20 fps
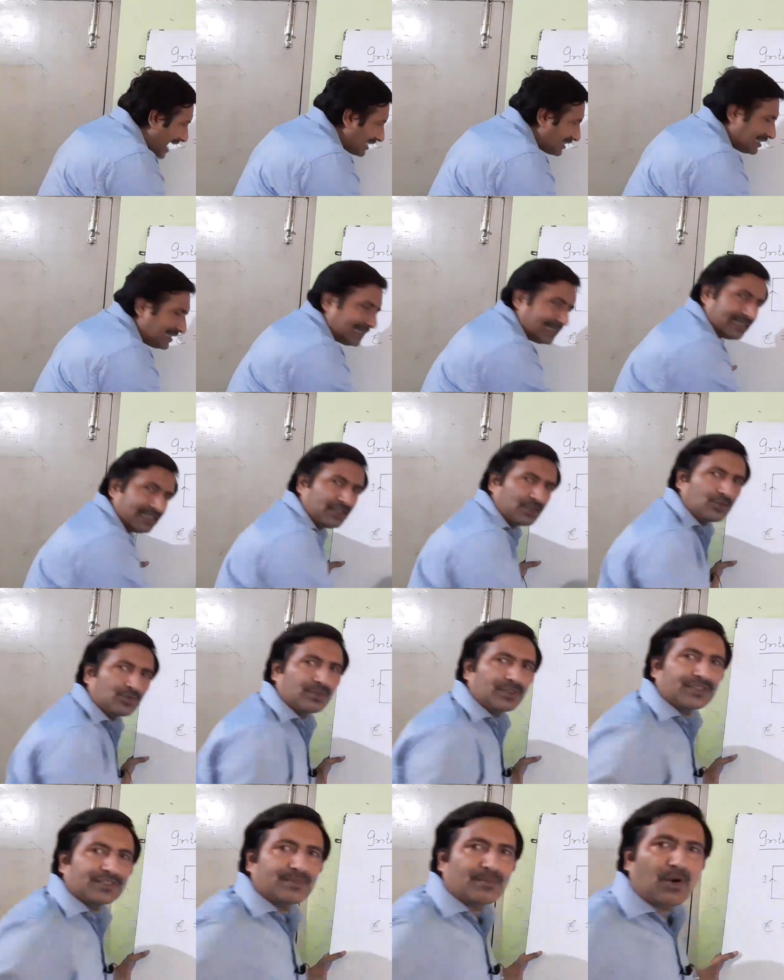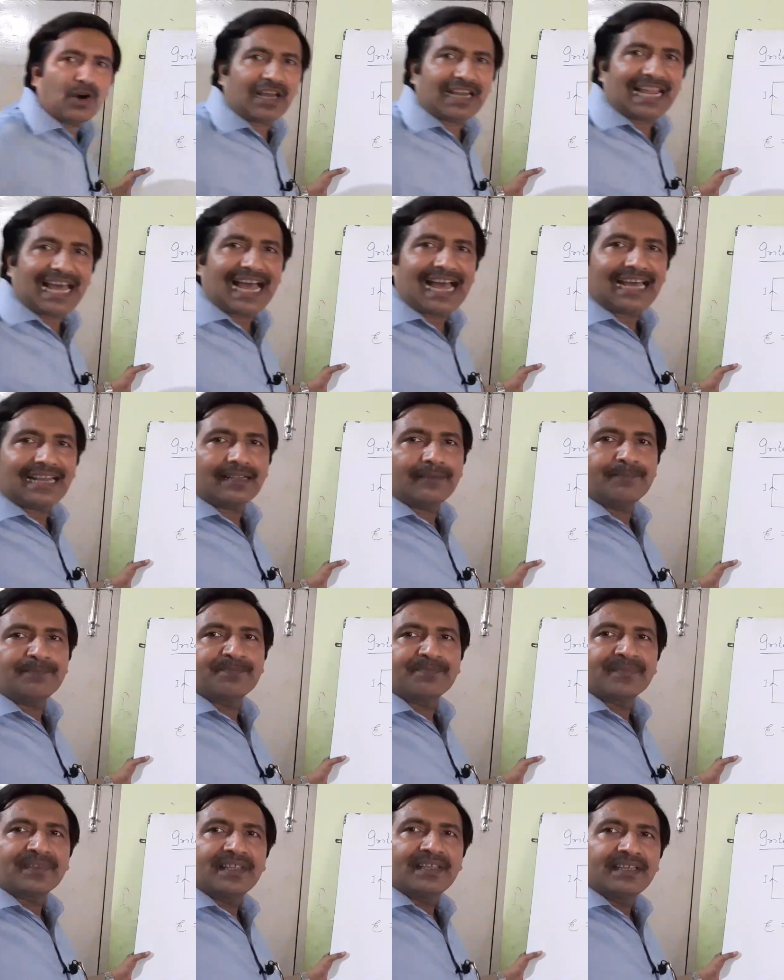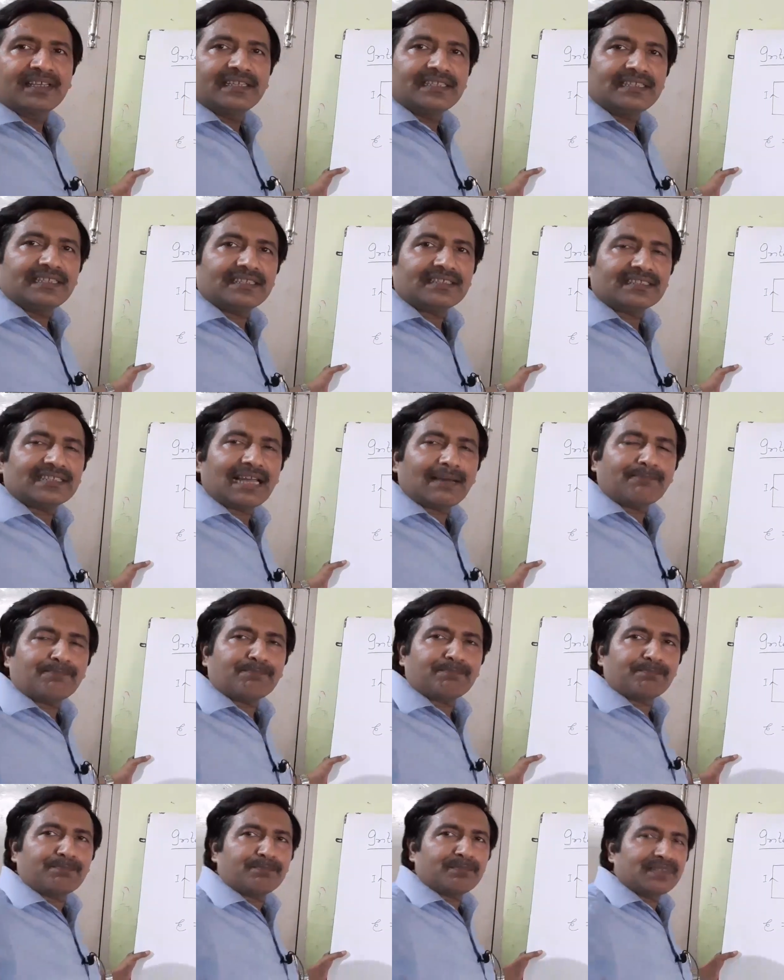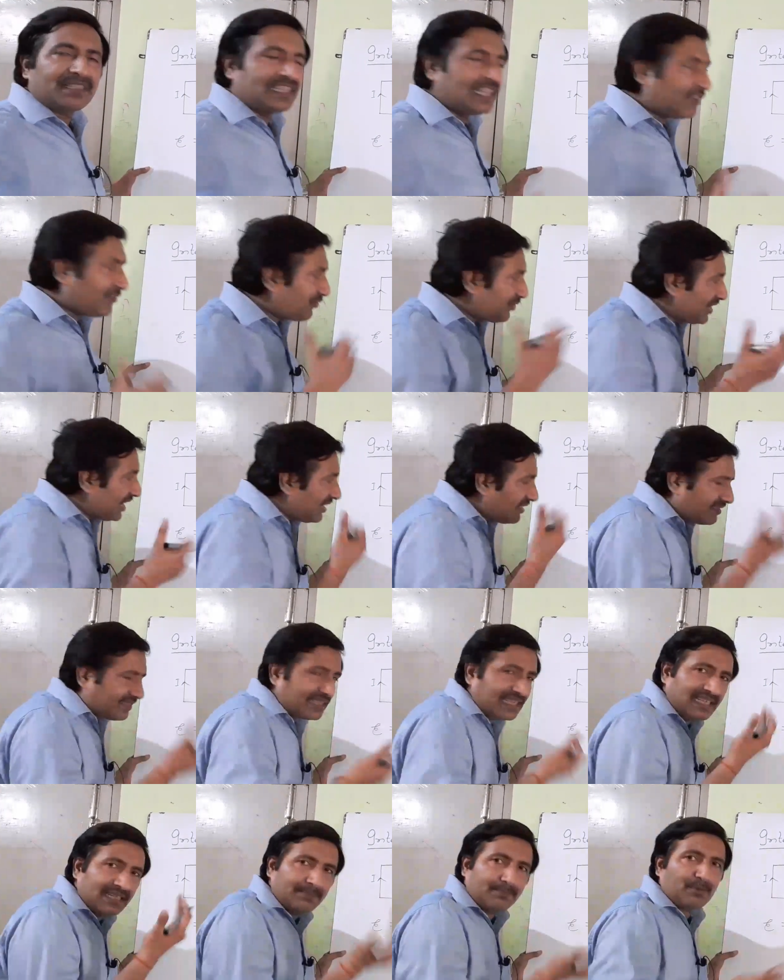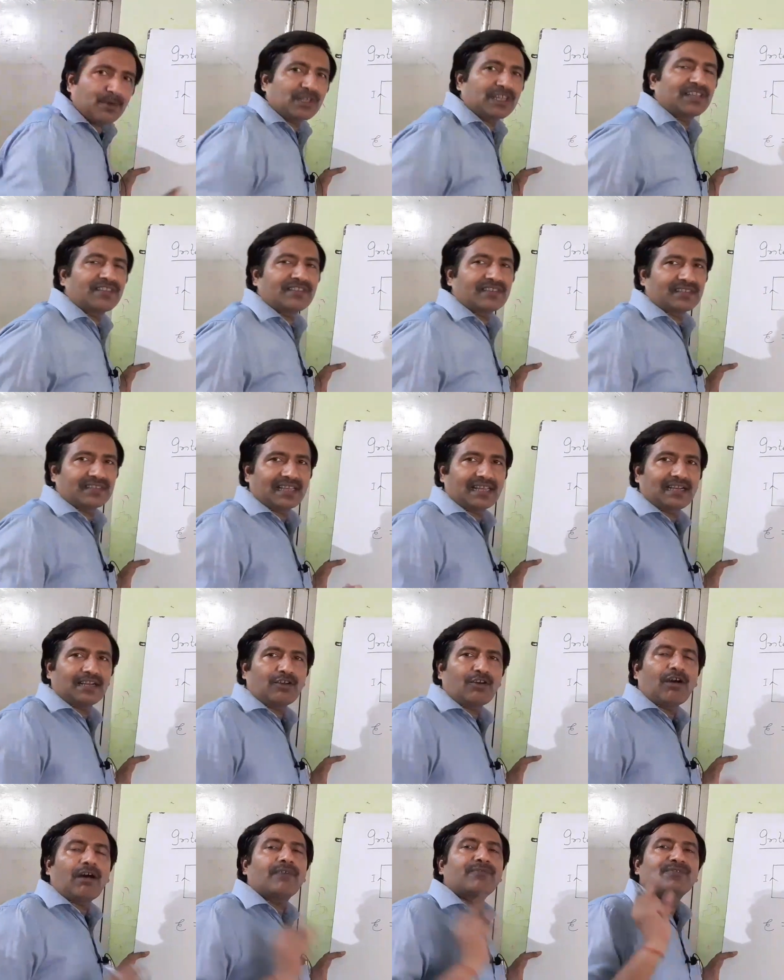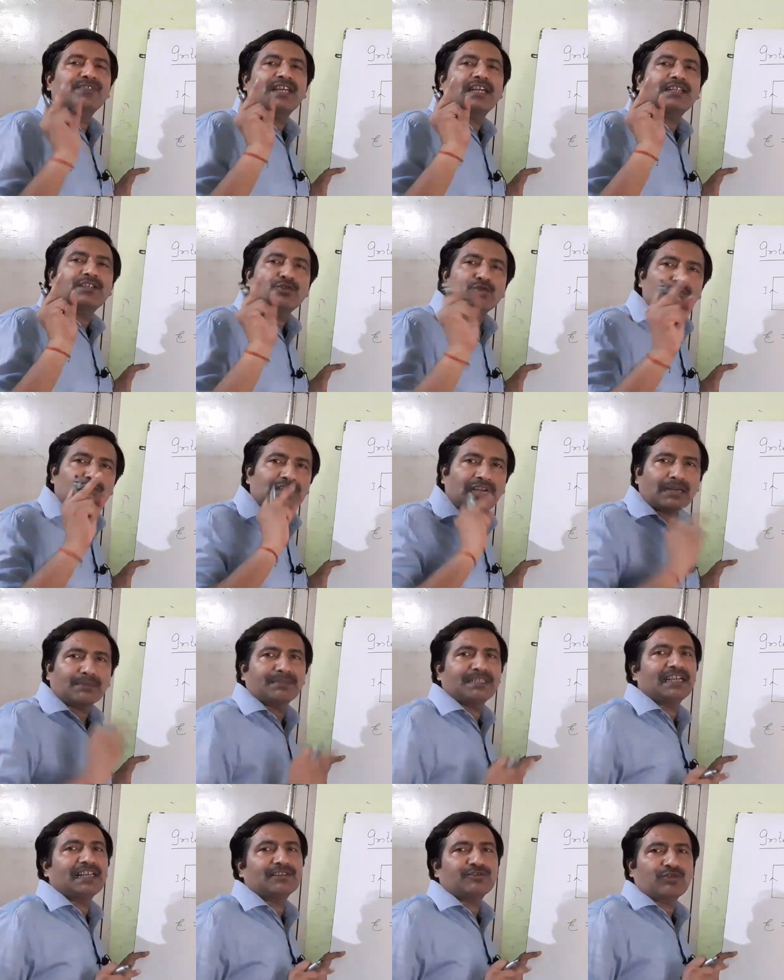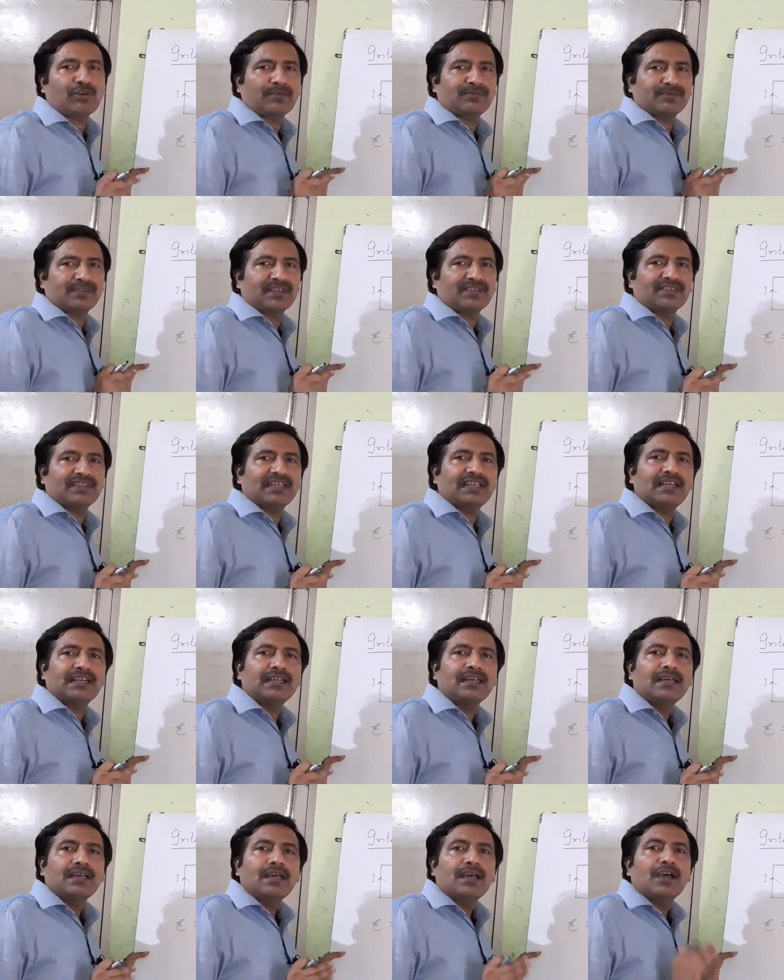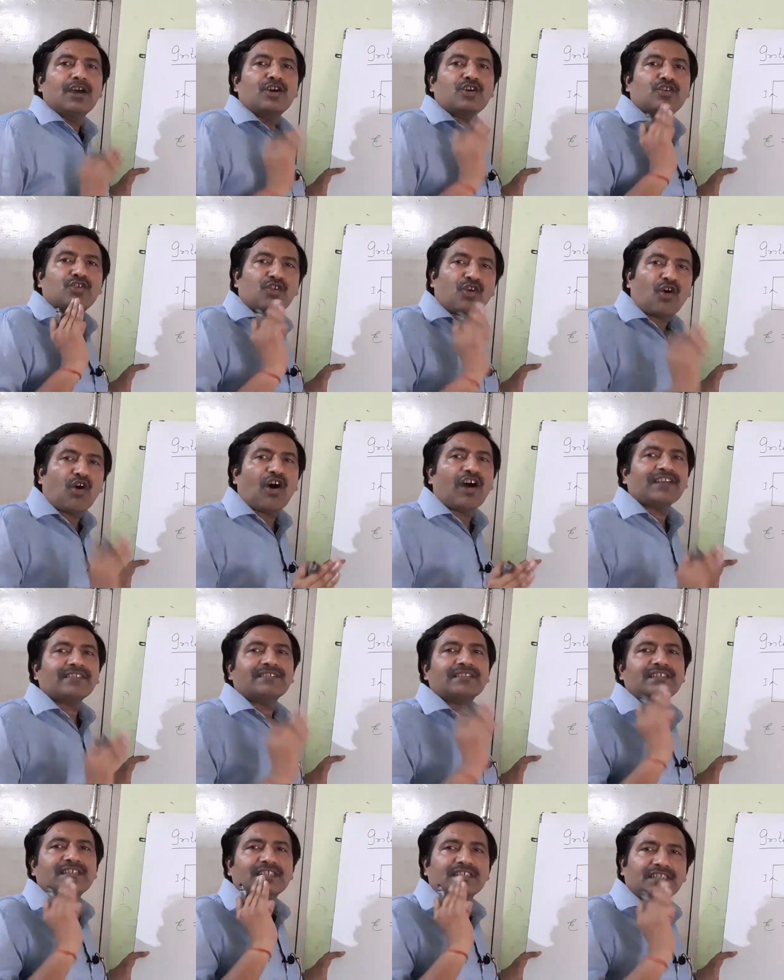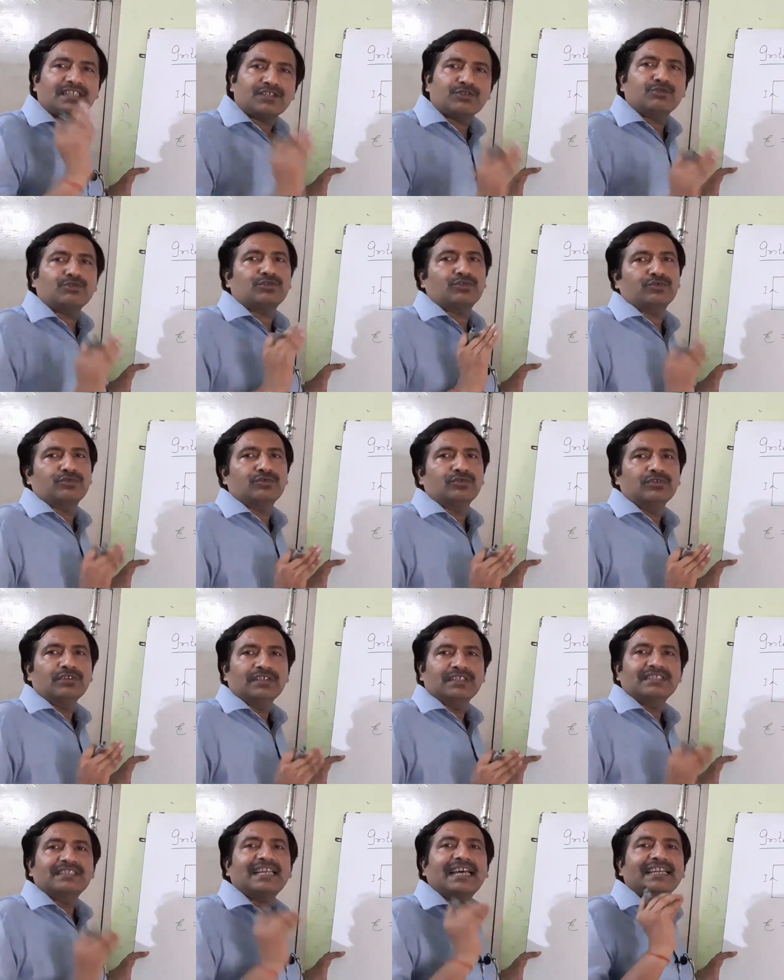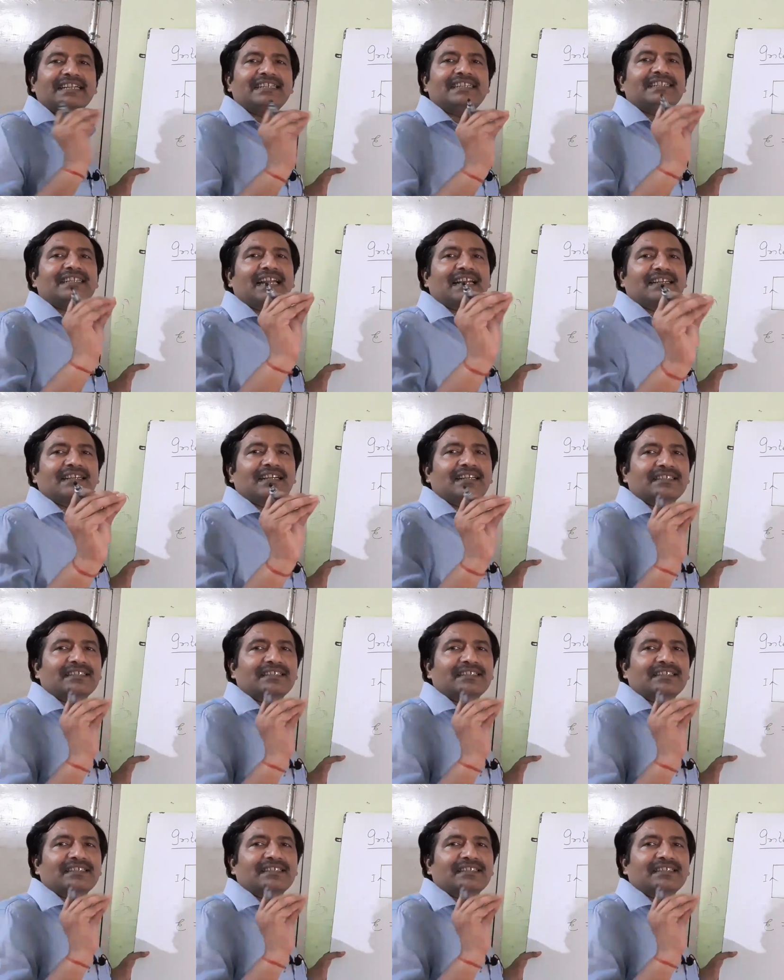into a small r is the difference in potential of the two terminals of the cell caused due to the internal